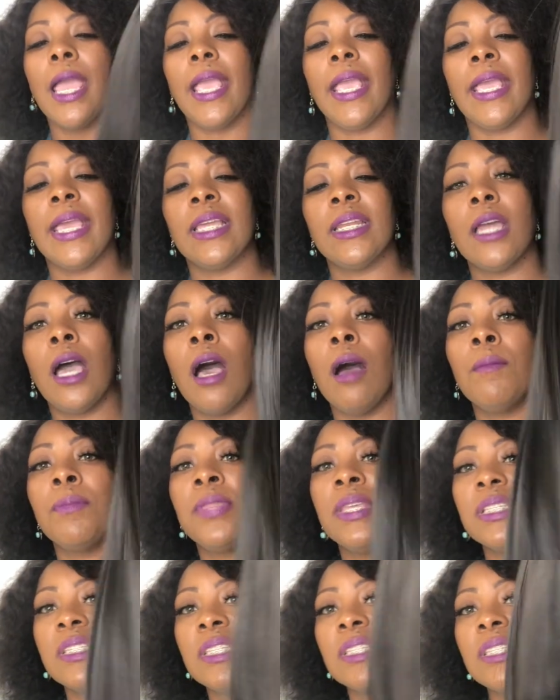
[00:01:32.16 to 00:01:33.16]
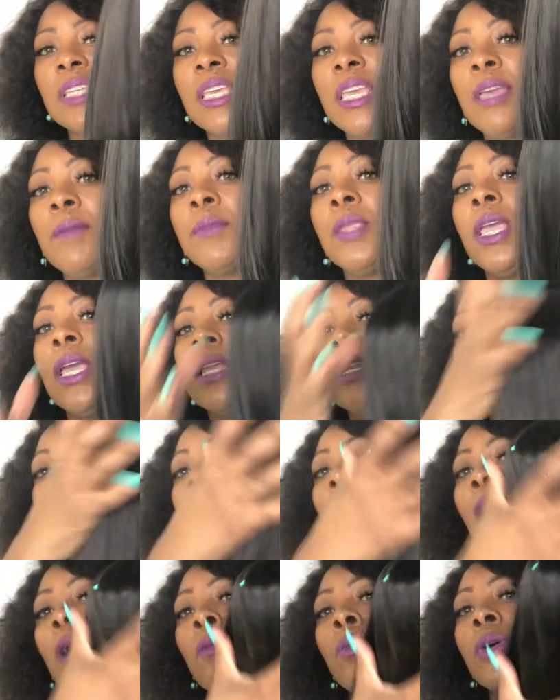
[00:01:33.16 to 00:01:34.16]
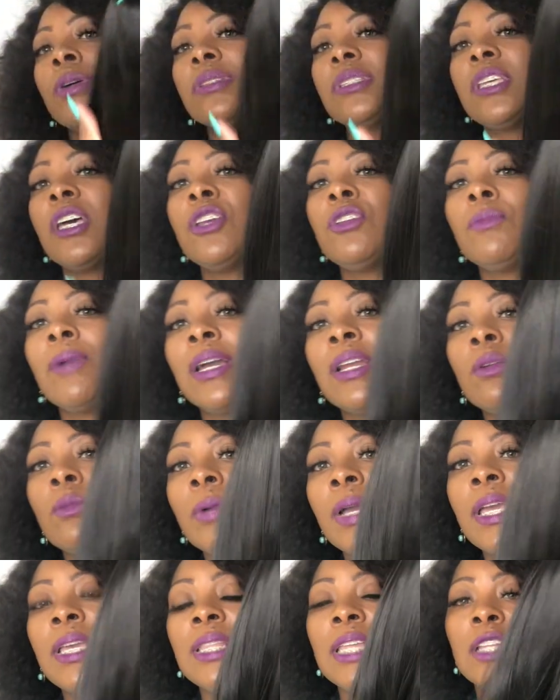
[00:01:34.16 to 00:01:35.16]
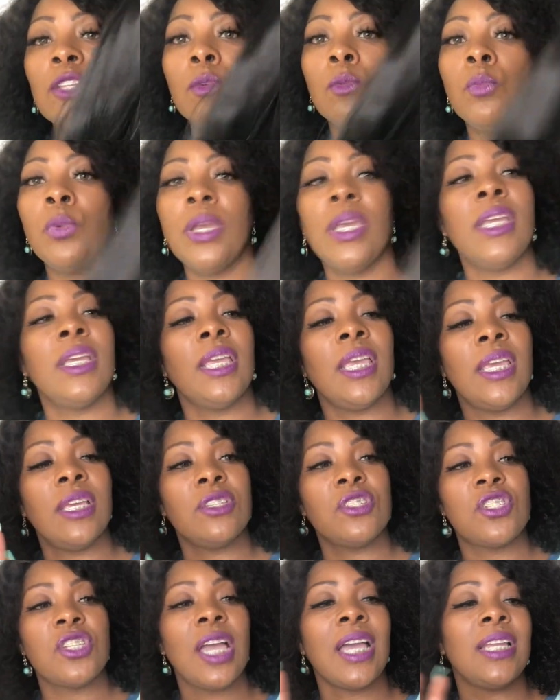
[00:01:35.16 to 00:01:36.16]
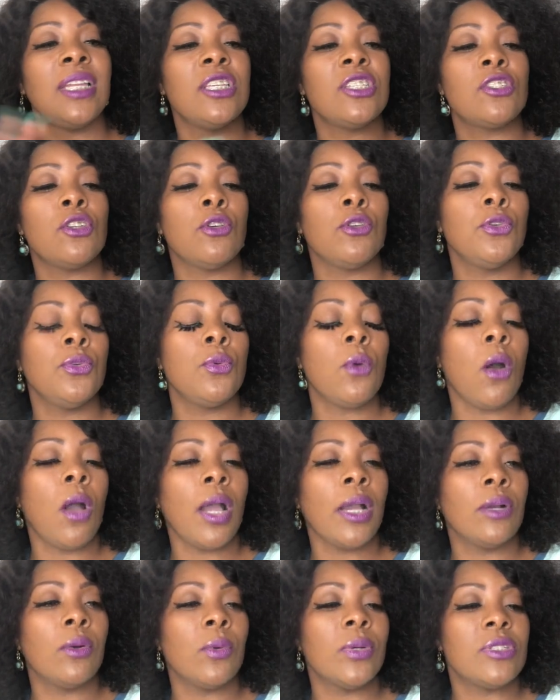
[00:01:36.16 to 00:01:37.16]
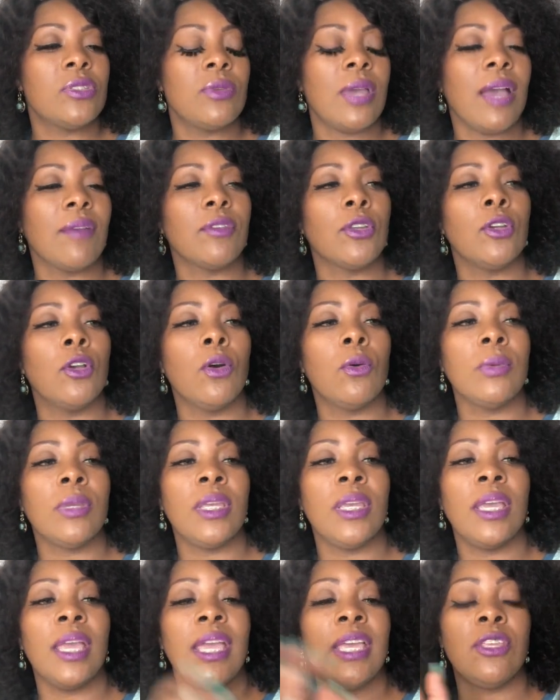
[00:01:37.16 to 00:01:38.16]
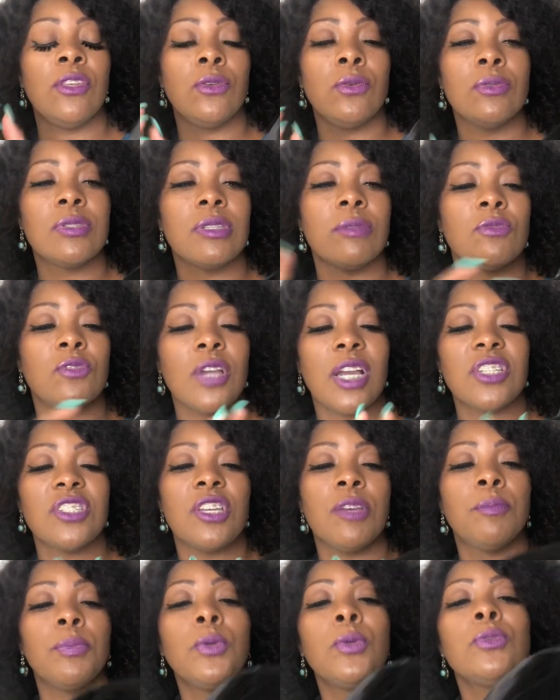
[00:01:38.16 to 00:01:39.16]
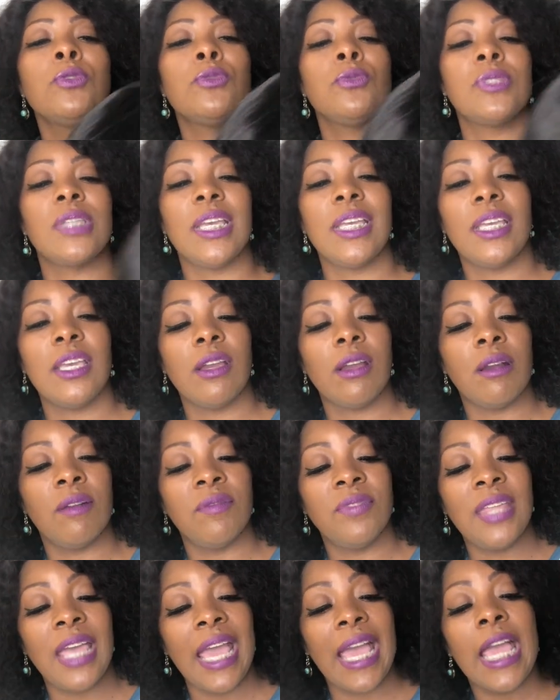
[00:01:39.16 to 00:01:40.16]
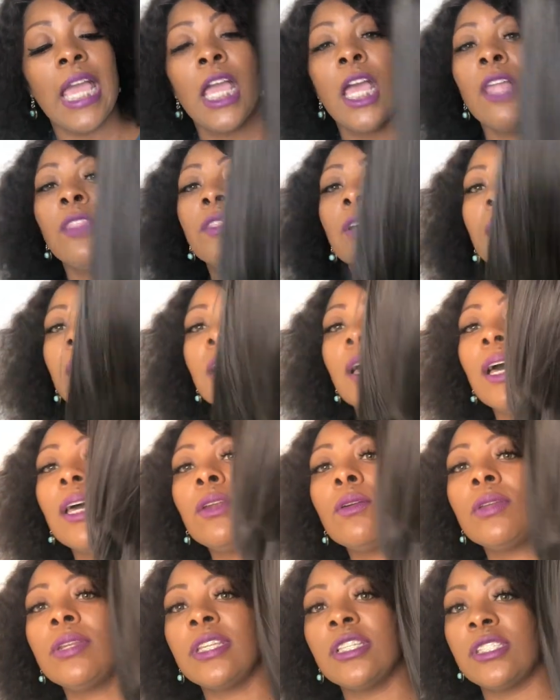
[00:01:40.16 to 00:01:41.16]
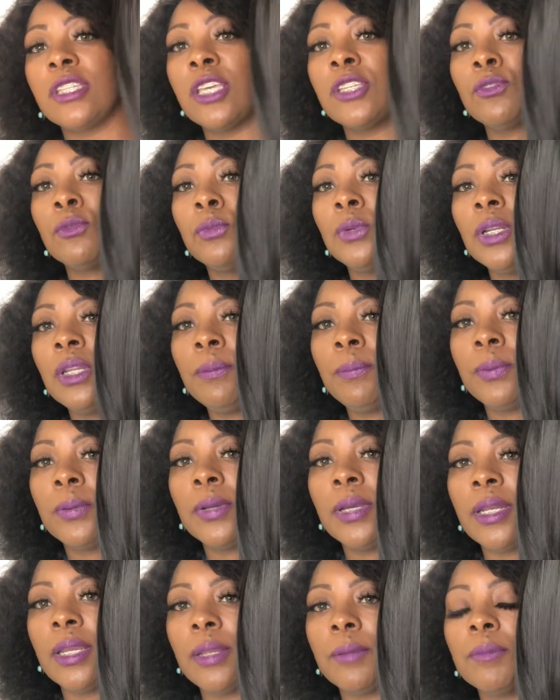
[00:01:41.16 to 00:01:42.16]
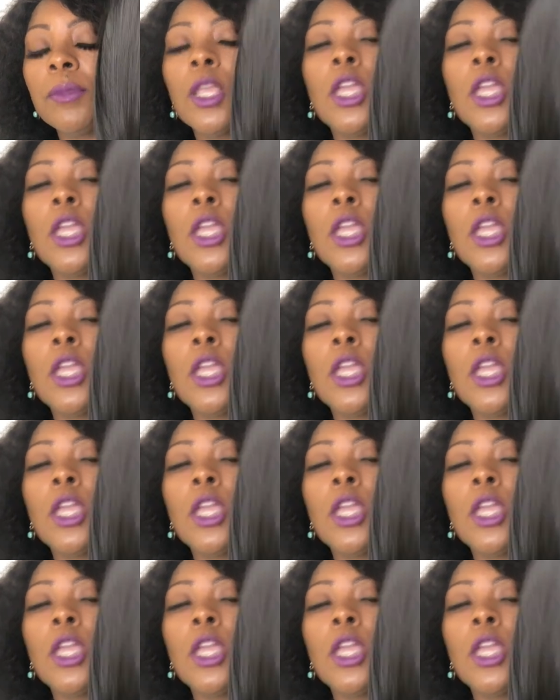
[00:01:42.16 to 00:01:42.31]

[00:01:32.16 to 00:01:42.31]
And um, this is it. Now, I will tell you right away that the wig is shiny. So you are going to have to go in and use some dry shampoo to take care of that. The cut on this is really pretty.